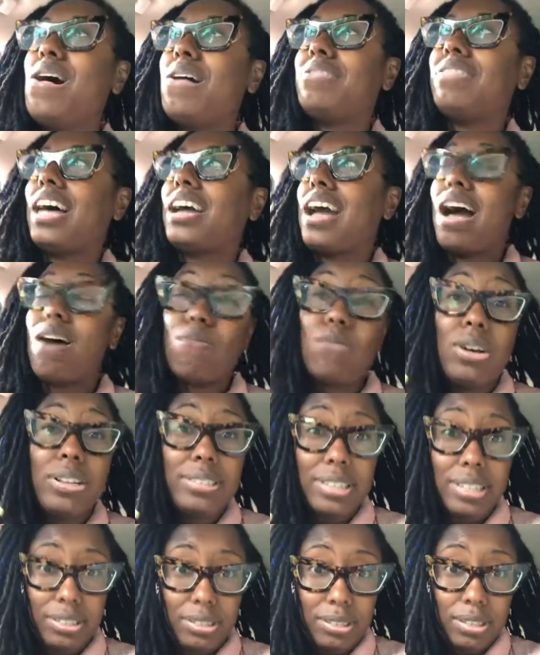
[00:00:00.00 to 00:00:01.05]
Like, I
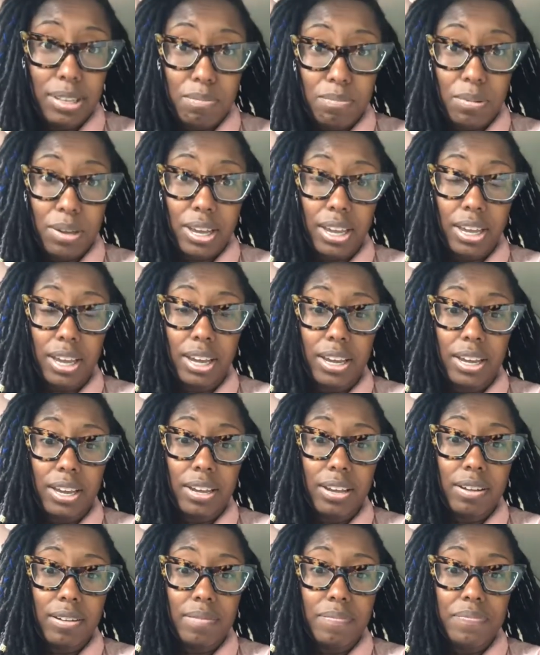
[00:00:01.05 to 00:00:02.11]
wasn't
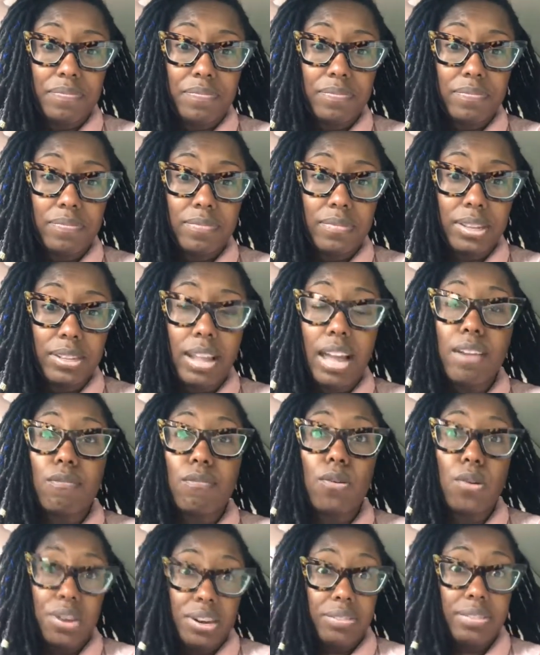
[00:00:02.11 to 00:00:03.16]
sleeping like
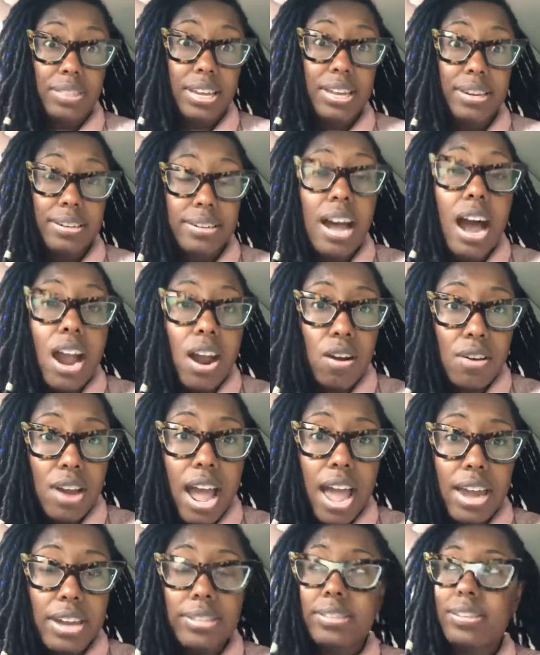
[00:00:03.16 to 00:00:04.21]
for the entire
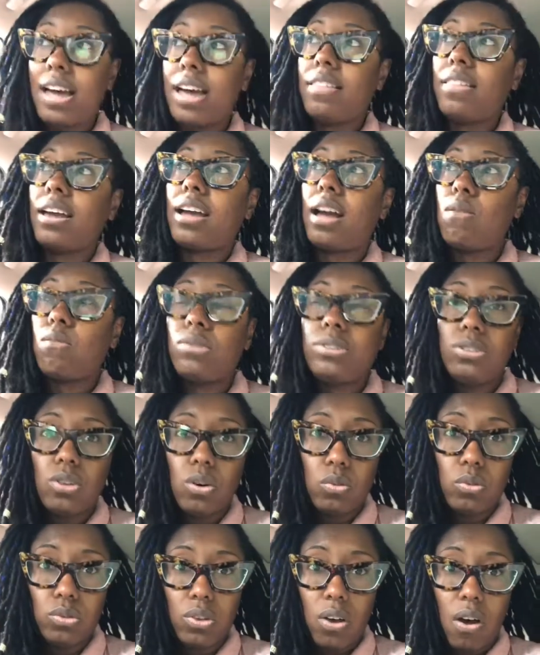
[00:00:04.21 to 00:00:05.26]
night. It's not like I would
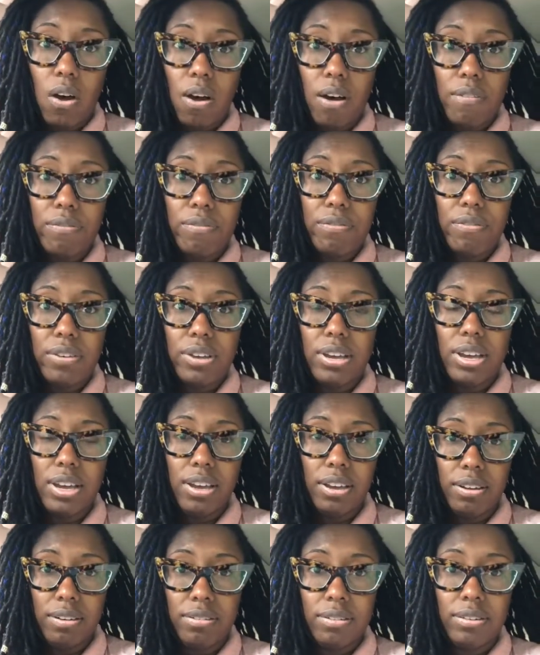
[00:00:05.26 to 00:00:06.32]
doze off
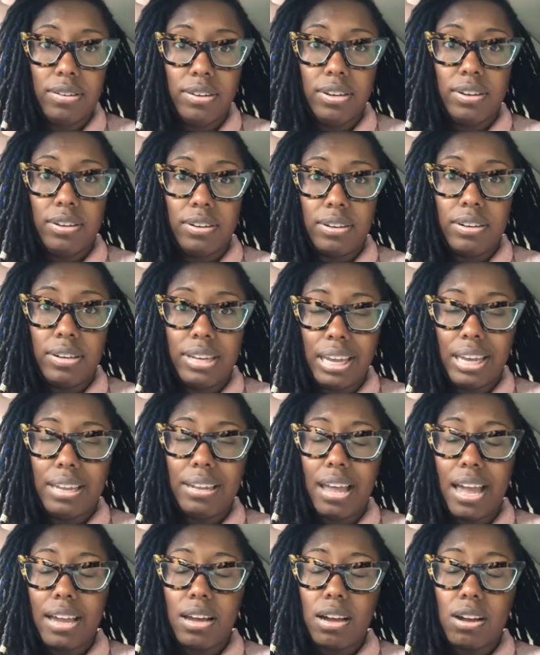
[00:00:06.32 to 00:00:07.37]
and get
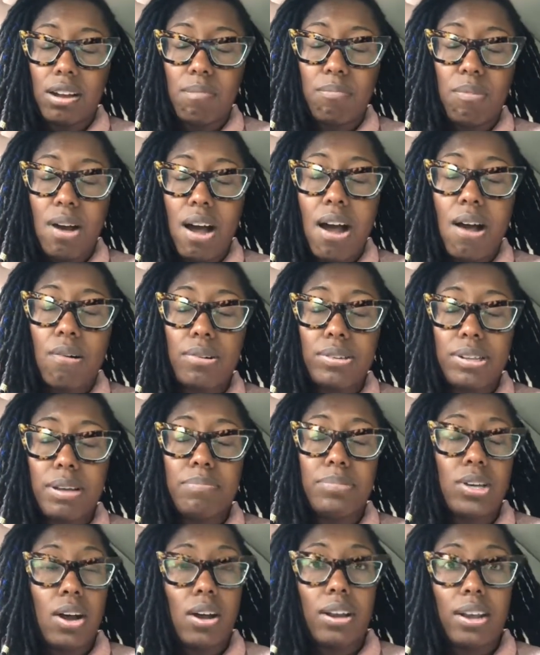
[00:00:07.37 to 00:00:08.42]
like a couple hours.
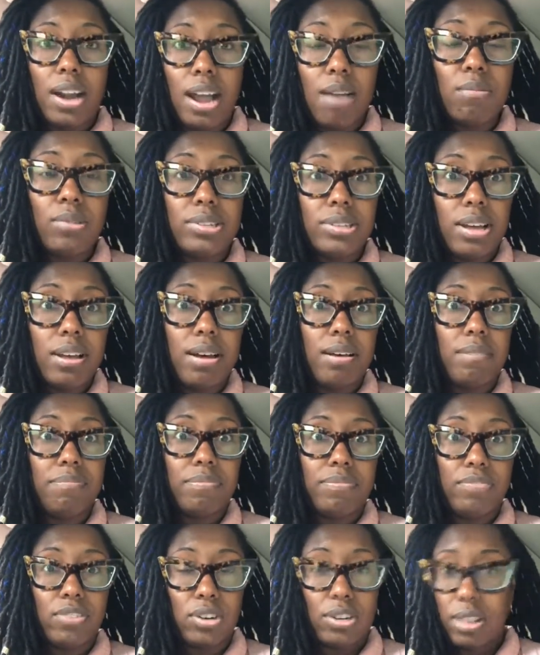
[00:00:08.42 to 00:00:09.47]
I'm talking I was up
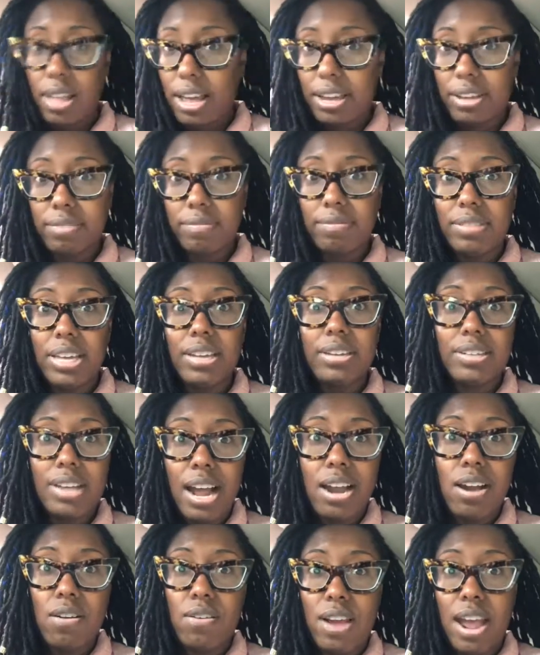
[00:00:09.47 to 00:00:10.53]
for like the
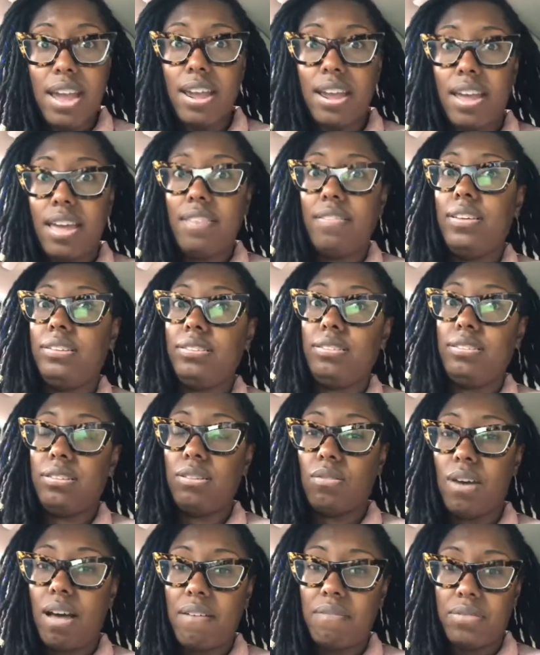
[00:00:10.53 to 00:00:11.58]
entire night, and then
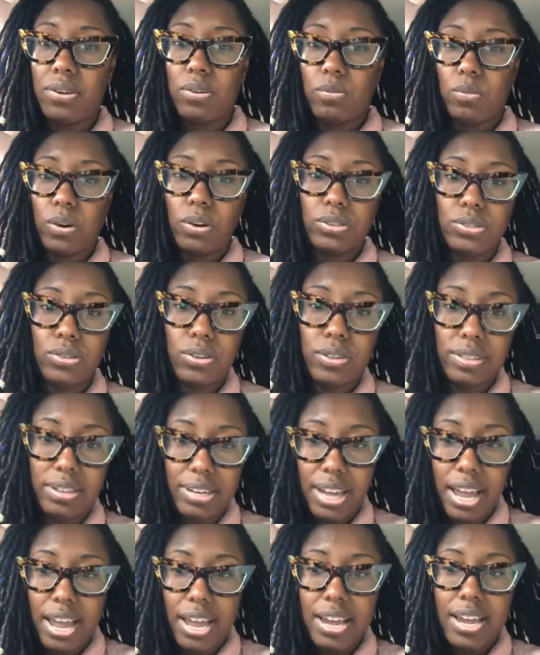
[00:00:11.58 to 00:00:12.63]
still having to work during the
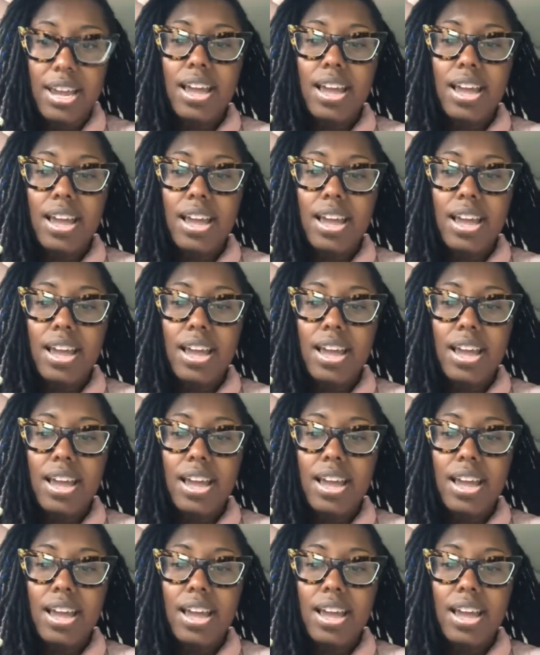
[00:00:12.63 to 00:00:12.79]
day.